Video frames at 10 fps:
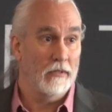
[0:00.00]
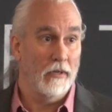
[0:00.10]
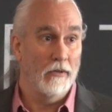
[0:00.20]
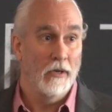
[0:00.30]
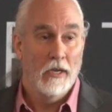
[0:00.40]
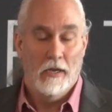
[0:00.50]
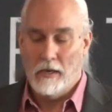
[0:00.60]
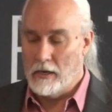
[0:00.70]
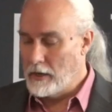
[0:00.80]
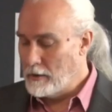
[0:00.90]
So,
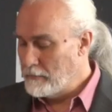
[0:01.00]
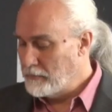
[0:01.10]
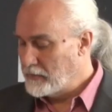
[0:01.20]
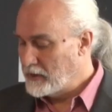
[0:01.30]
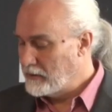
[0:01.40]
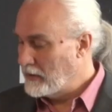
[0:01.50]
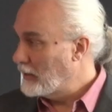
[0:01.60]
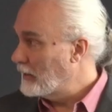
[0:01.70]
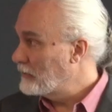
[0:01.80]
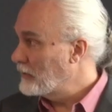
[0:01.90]

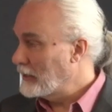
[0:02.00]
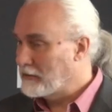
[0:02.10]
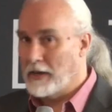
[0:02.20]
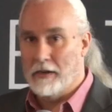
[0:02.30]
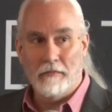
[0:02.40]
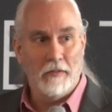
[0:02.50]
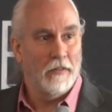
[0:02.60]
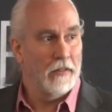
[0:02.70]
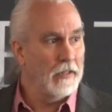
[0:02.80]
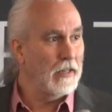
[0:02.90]
so that's kind of the
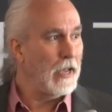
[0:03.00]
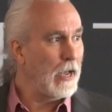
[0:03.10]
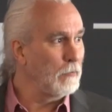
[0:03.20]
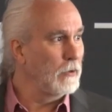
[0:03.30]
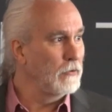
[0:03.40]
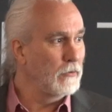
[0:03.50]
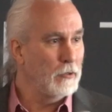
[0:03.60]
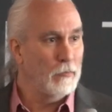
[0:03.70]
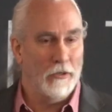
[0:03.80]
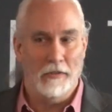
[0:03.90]
thing that happens when
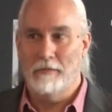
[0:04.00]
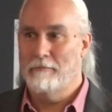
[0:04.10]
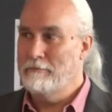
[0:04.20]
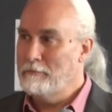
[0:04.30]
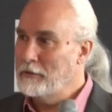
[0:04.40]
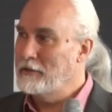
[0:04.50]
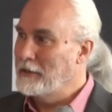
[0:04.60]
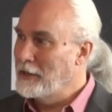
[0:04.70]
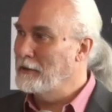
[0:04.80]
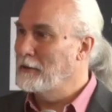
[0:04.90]
you put
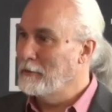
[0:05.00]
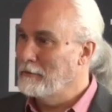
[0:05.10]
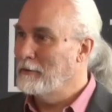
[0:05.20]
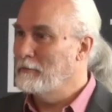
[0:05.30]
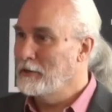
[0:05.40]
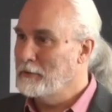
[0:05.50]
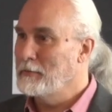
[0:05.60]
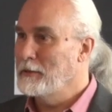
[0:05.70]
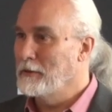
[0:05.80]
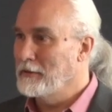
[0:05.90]
together a bunch of
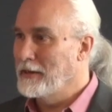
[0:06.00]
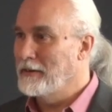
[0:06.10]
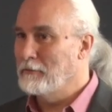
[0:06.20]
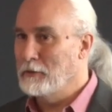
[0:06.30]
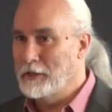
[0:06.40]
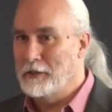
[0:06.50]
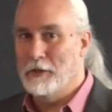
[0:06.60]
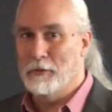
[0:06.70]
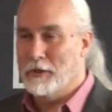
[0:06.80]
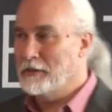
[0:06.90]
people that are really
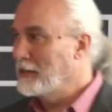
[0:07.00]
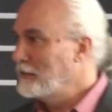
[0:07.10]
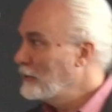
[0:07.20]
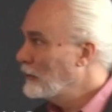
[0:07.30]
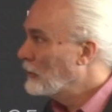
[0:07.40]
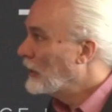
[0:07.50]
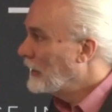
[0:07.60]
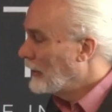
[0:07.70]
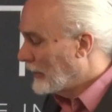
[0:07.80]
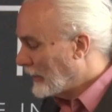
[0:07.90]
good at what they do,
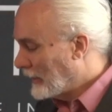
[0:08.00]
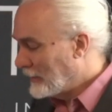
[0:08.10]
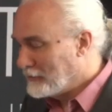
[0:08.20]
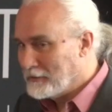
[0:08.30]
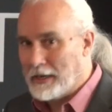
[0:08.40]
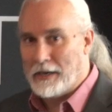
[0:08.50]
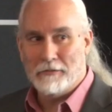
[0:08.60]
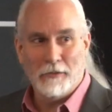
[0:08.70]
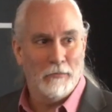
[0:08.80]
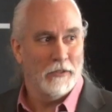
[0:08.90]
and you
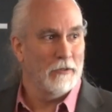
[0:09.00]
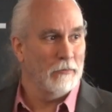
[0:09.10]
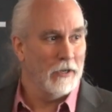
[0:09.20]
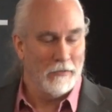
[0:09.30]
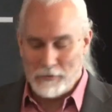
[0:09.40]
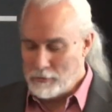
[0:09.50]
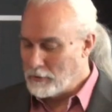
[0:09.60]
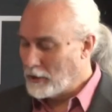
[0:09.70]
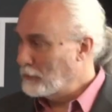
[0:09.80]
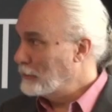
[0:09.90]
task them with some kind of new
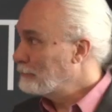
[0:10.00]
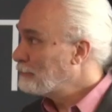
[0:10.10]
problem.